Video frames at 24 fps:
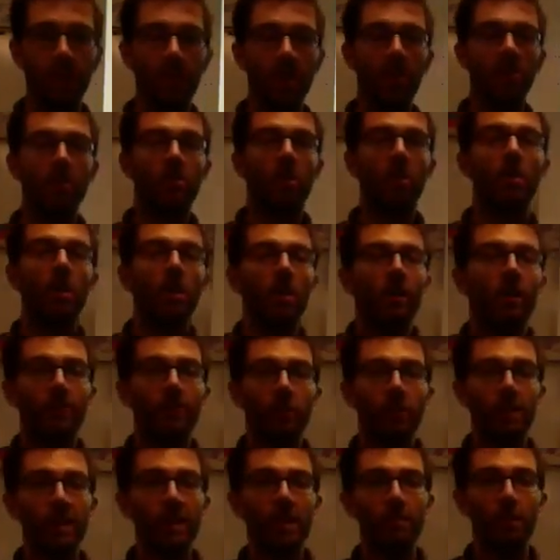So if you're
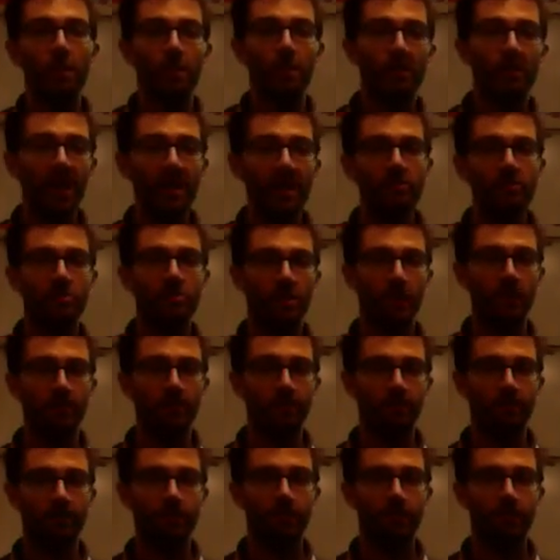eating a bowl of ice cream,